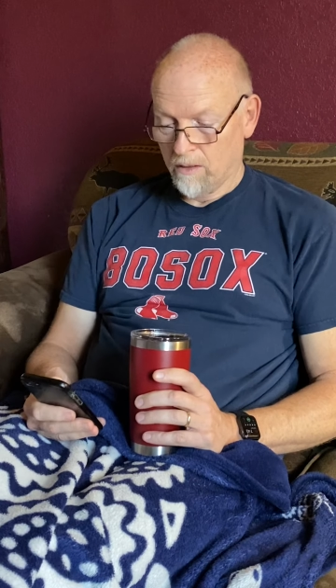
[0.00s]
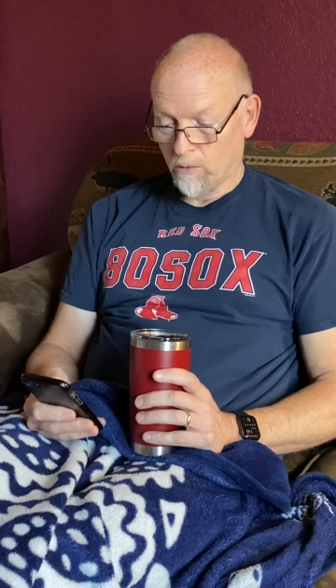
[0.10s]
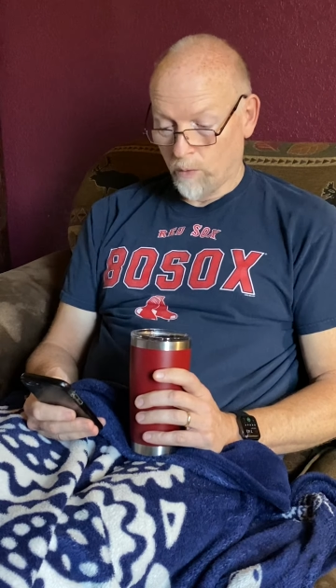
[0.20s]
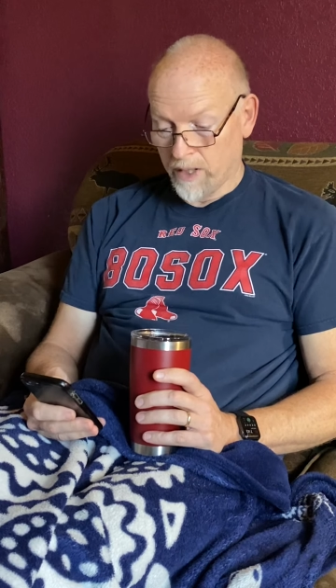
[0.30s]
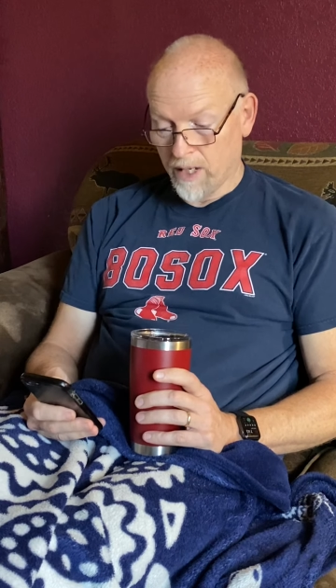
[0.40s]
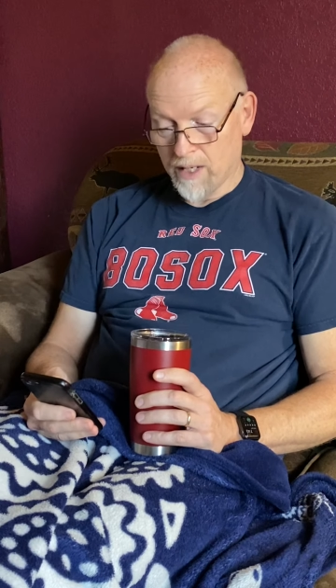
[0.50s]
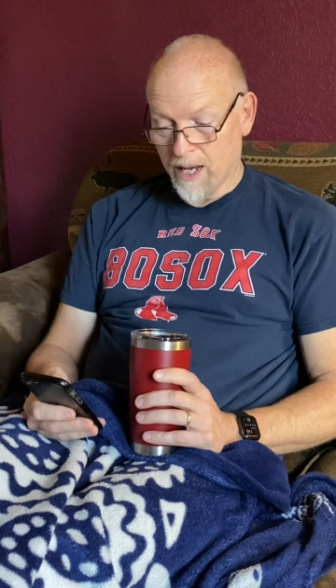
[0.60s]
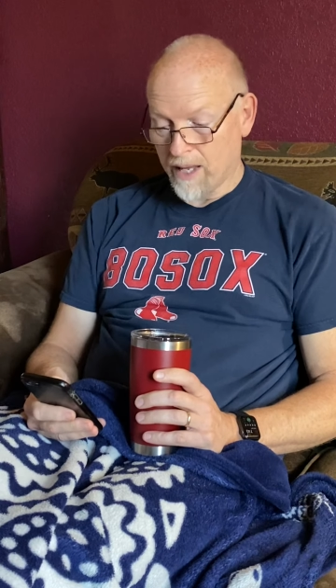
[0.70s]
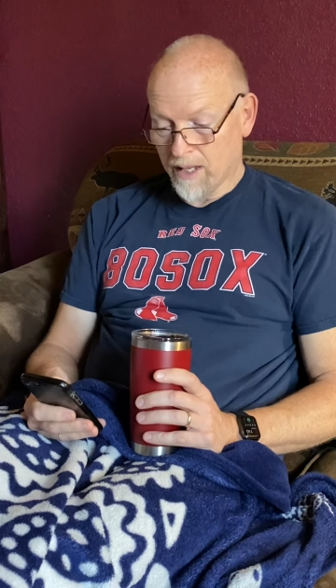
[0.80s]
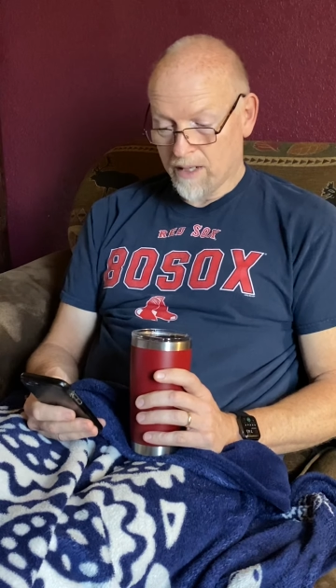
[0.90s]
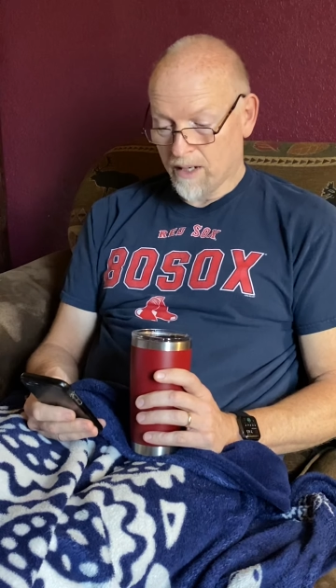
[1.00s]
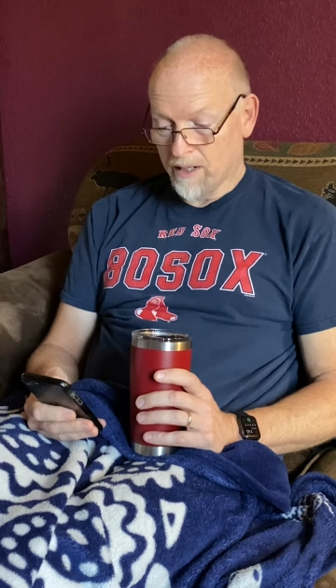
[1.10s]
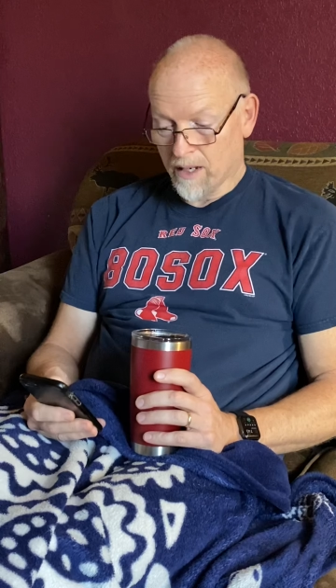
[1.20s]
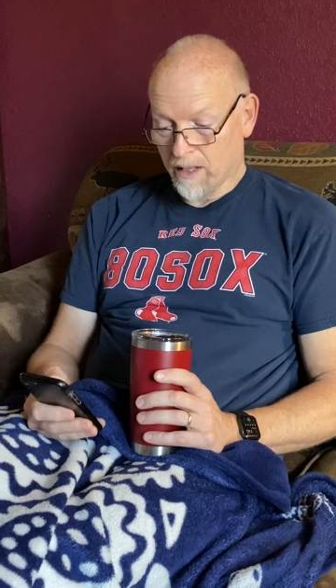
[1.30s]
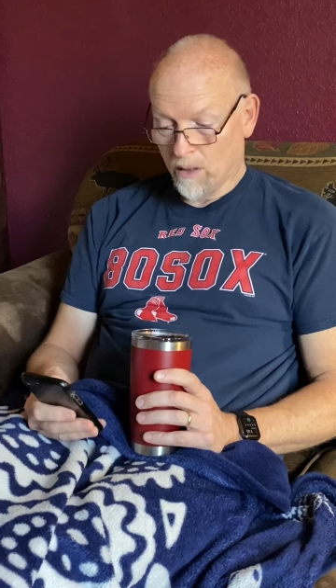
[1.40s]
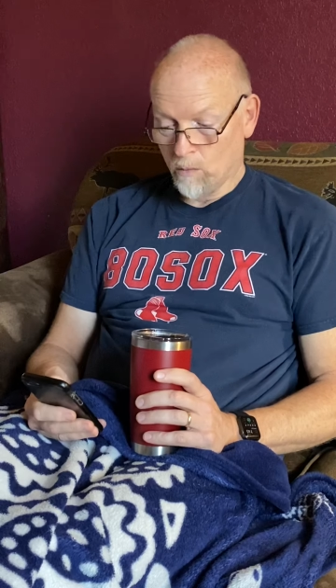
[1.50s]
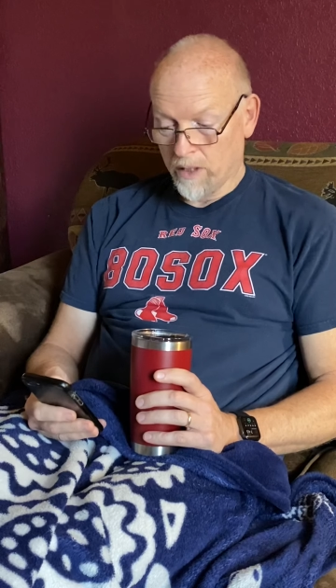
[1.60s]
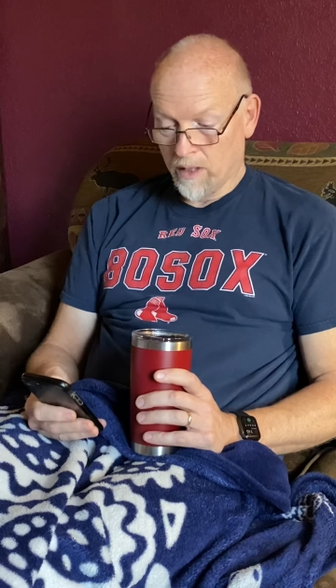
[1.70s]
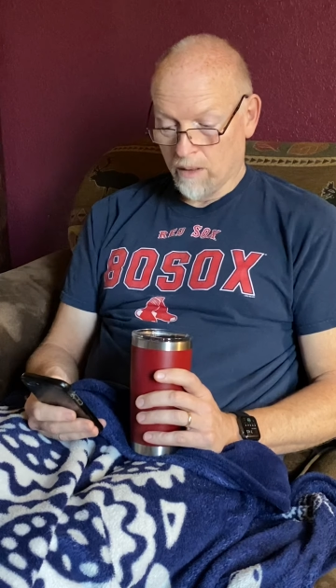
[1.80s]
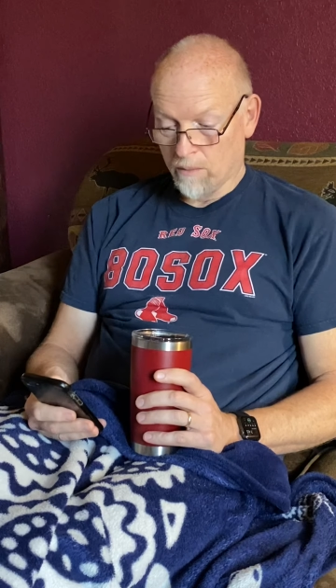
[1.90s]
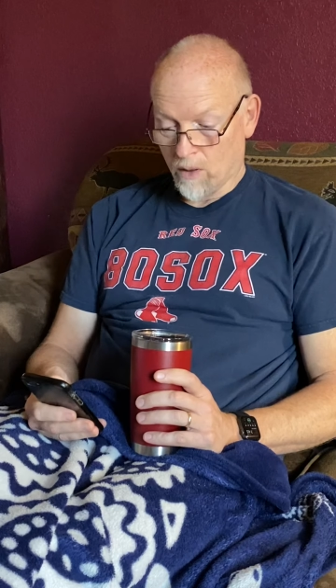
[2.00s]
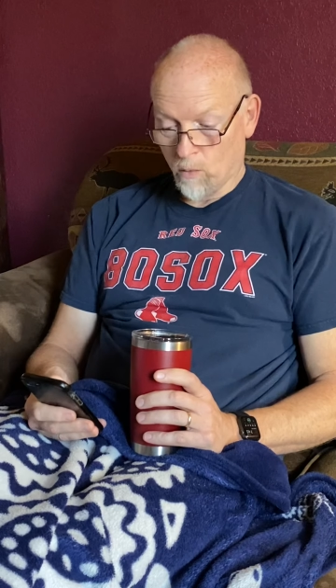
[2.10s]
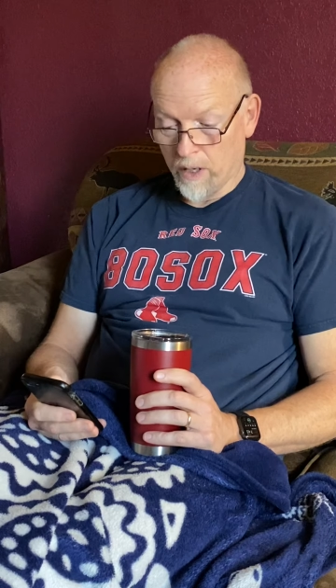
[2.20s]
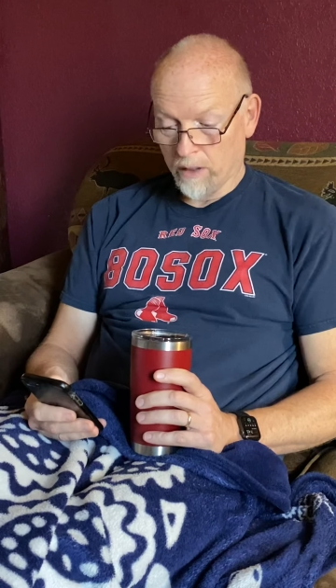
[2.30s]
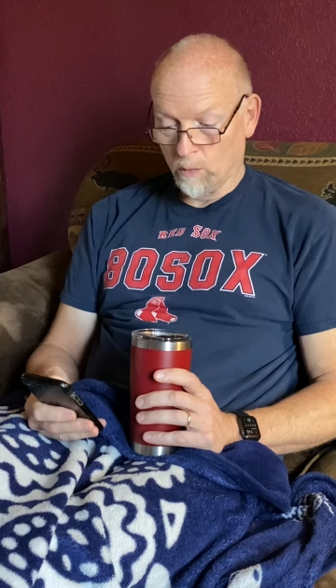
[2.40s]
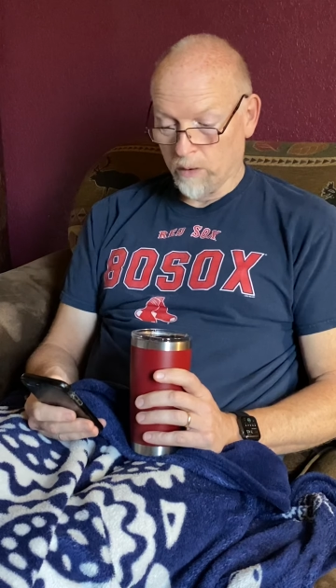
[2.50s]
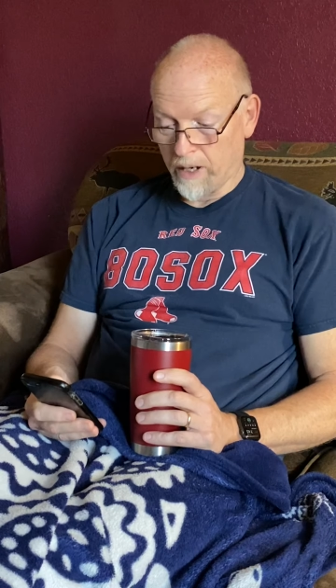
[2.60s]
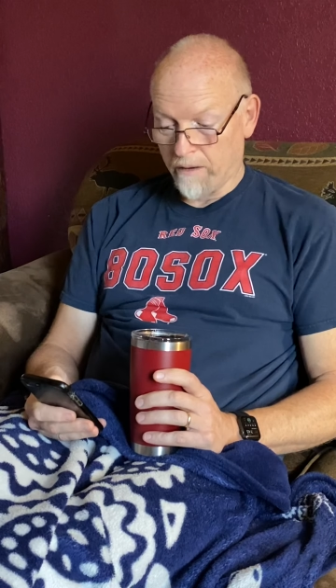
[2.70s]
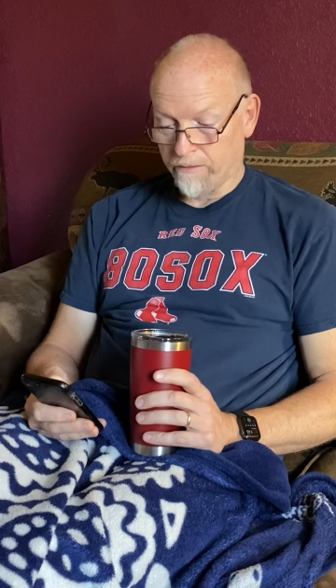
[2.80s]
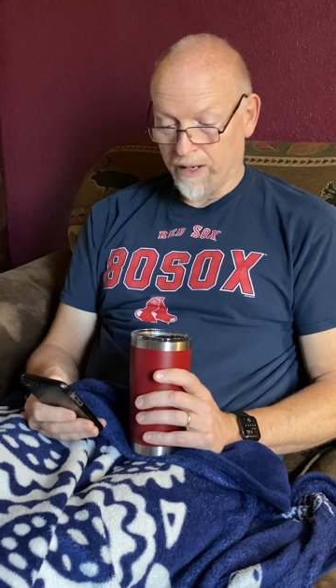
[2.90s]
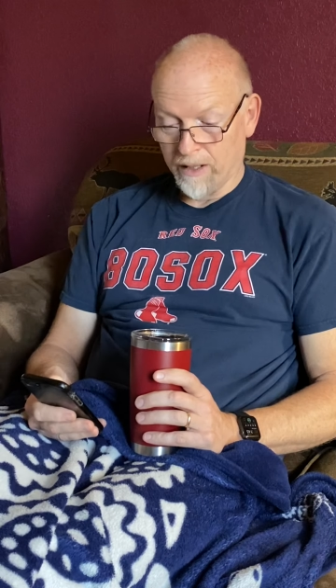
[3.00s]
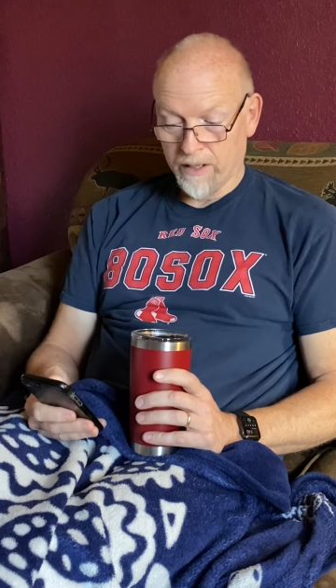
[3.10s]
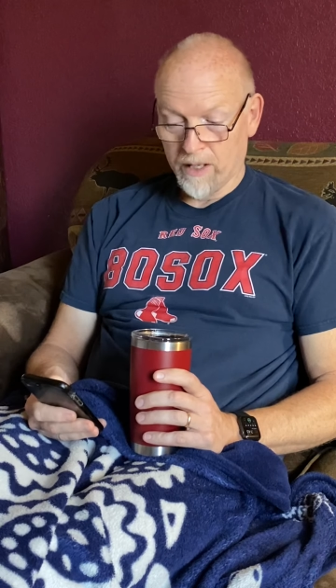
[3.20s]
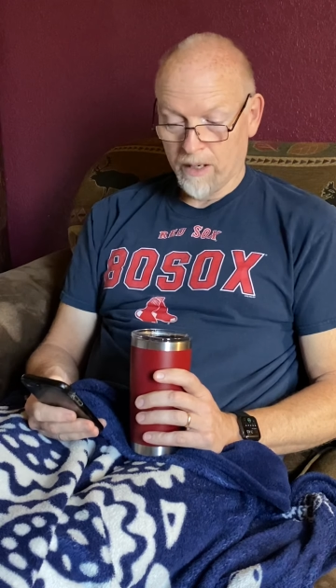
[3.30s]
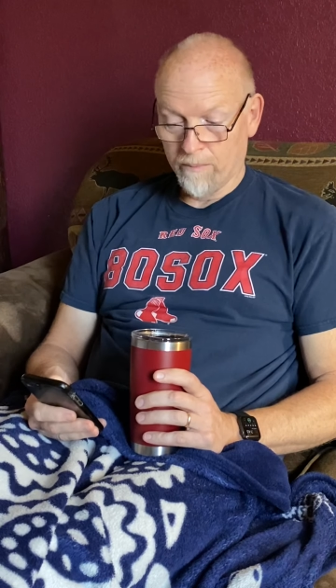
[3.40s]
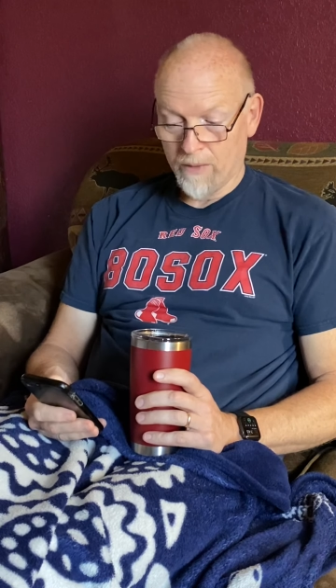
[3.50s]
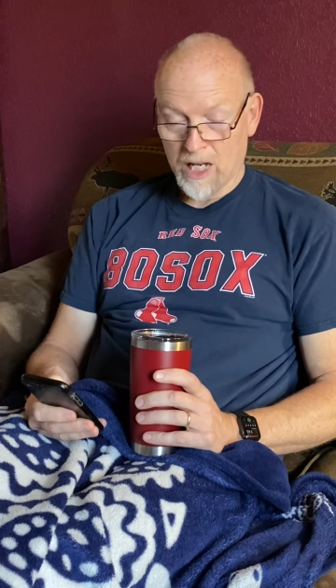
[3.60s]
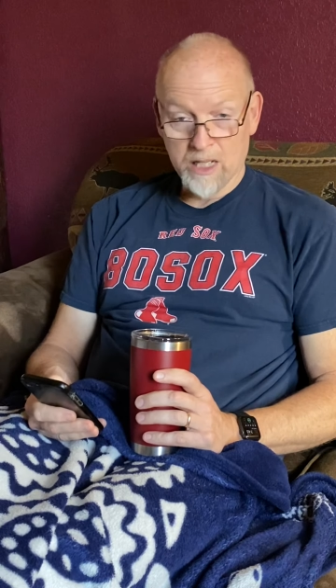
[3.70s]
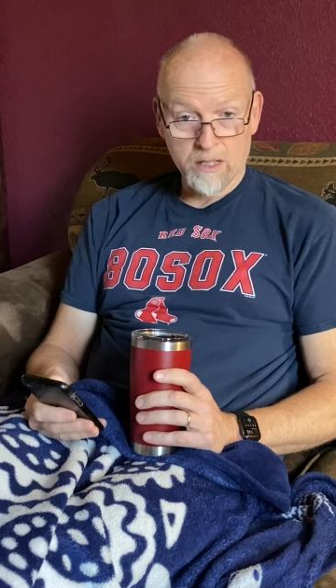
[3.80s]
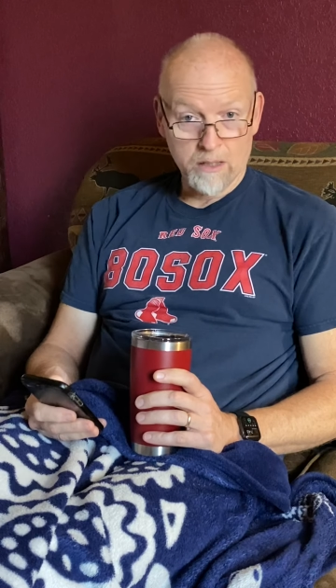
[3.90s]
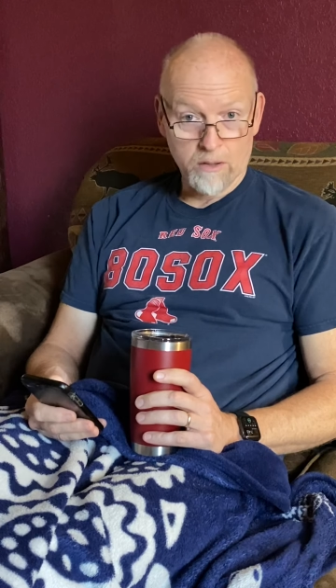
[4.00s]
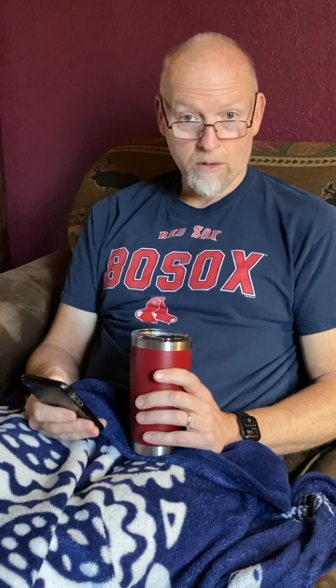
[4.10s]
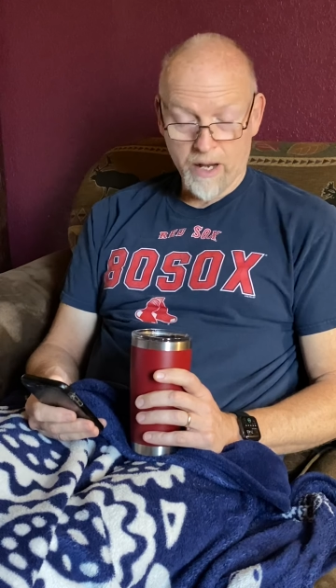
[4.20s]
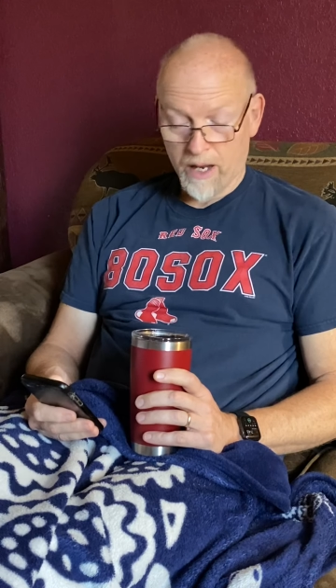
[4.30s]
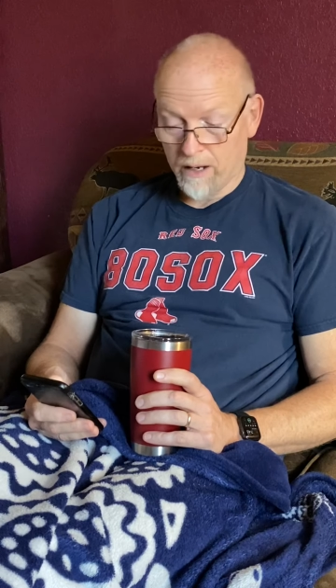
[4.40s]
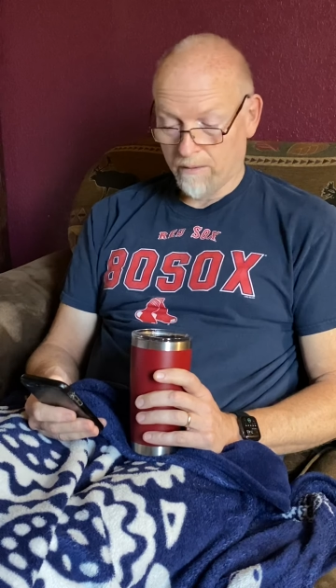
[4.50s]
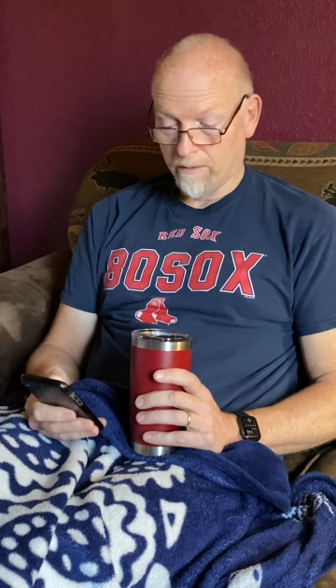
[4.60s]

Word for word: For when they die, they take nothing with them. Their wealth will not follow them into Mommy. the grave.